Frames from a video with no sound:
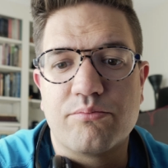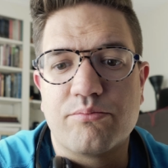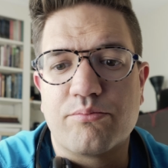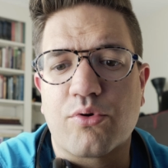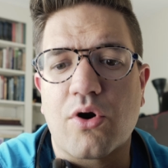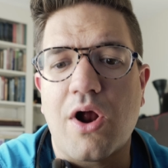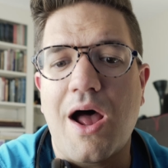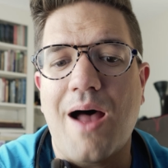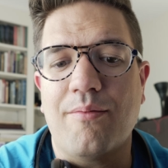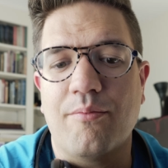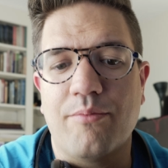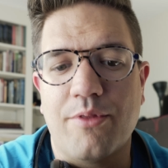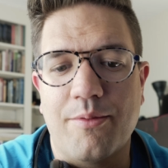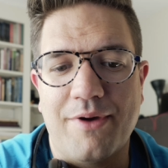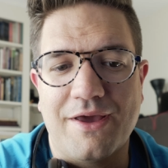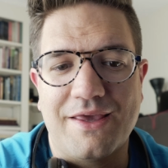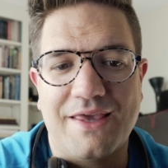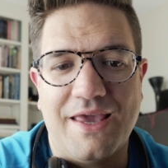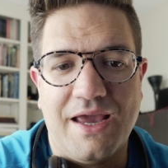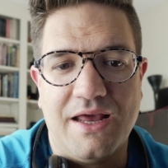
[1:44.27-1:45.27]
problem that
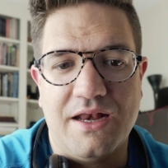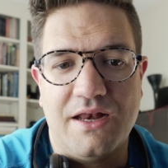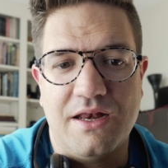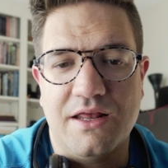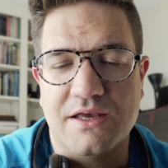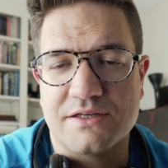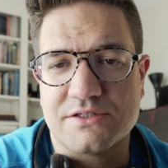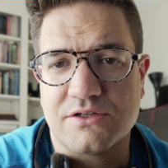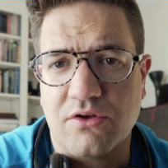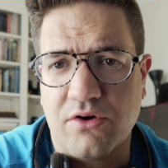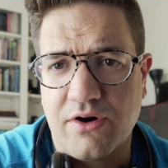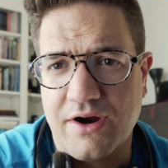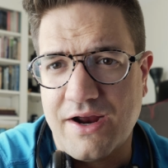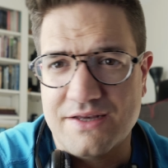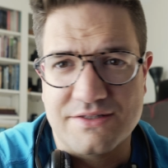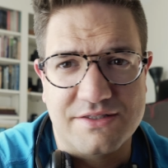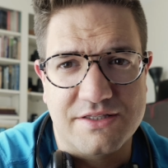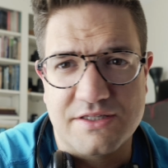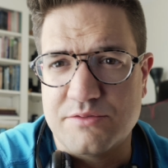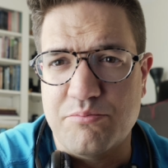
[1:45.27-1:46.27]
my Canon DSLR
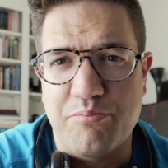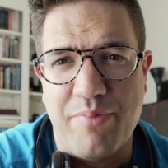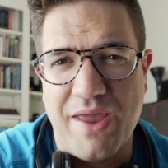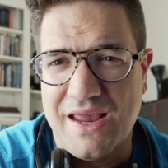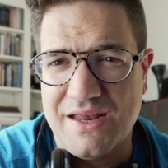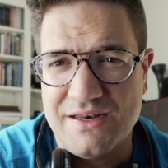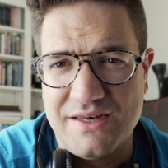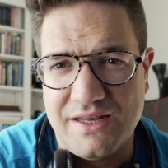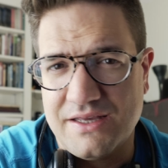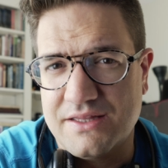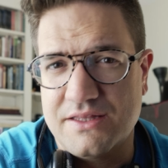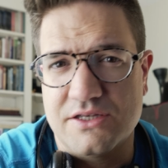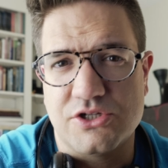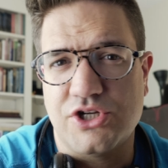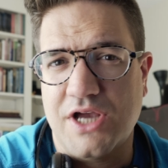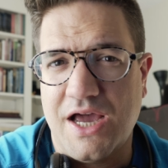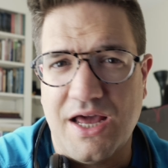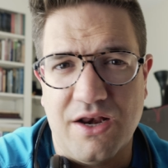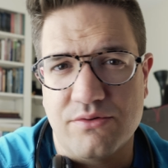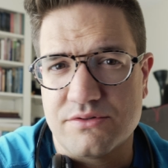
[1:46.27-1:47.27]
has this banding in the
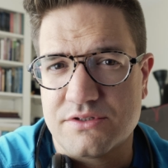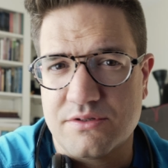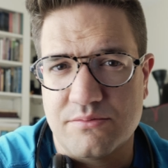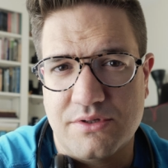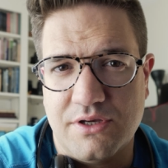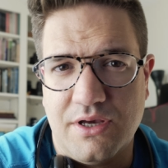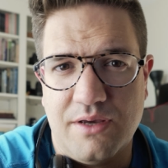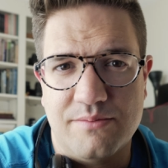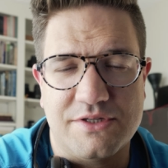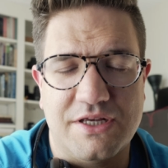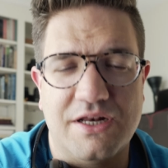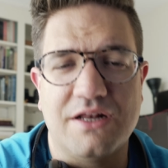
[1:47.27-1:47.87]
shadows sometimes.